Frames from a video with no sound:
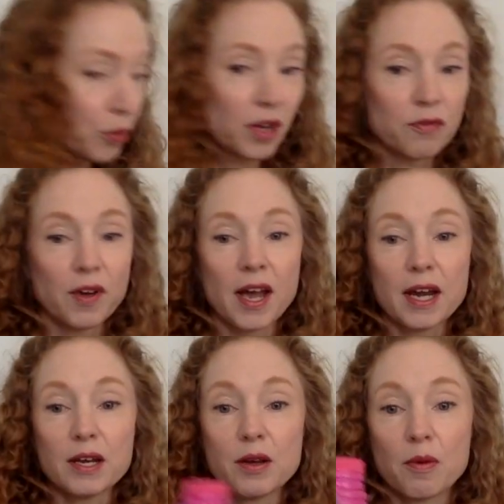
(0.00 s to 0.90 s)
can
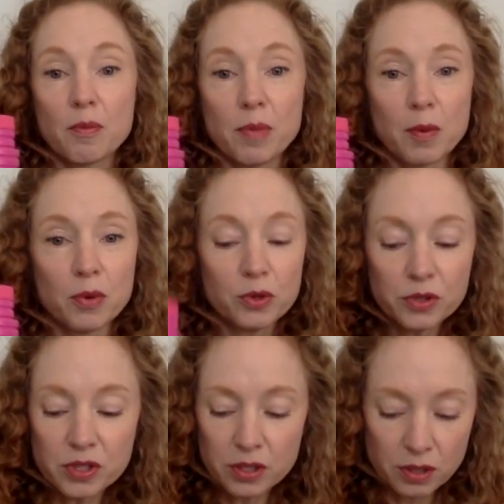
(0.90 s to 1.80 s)
find
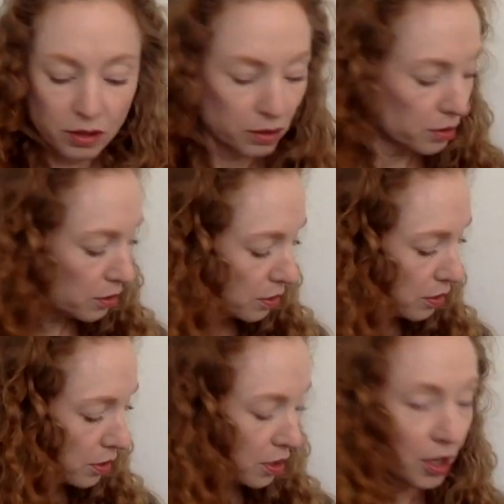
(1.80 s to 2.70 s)
bubbles.
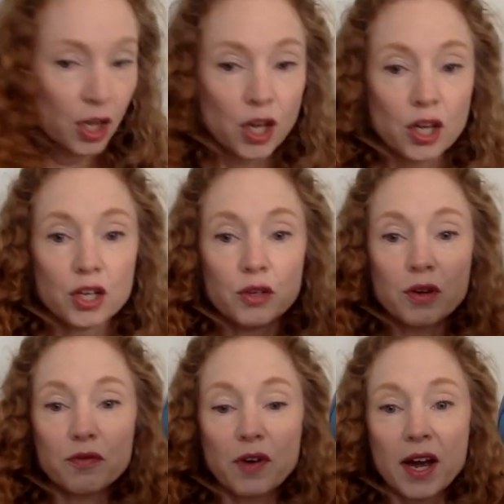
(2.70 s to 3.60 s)
You
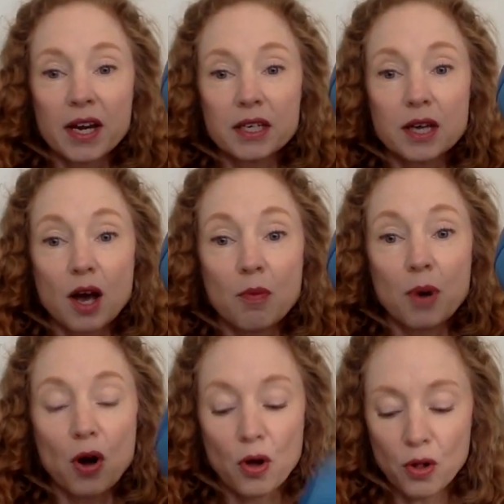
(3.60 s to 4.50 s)
can find a
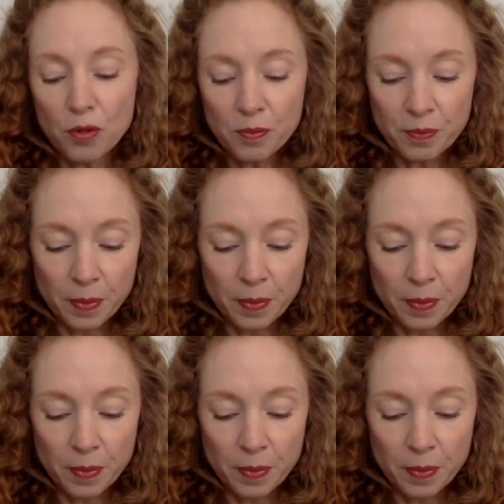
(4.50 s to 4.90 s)
ball.